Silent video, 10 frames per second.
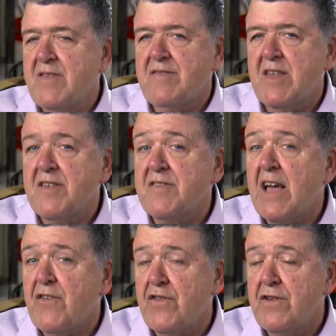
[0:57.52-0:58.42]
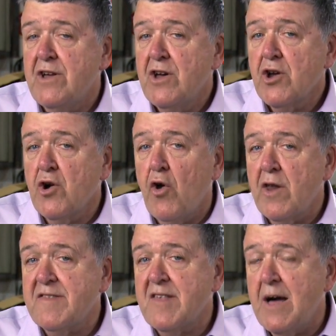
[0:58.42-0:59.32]
It's in a section called
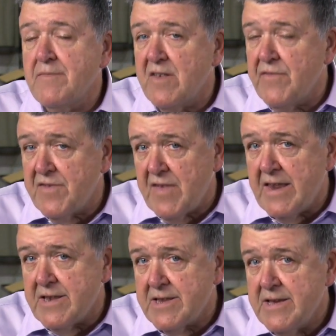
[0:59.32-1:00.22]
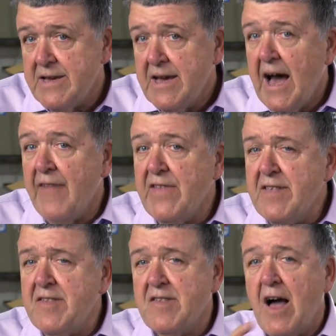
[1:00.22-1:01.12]
the Psalms of Ascent. And this
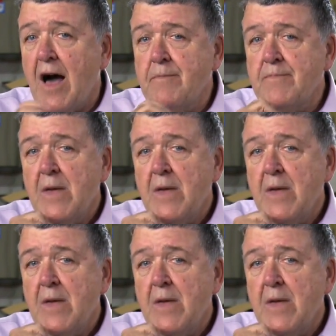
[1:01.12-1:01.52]
psalm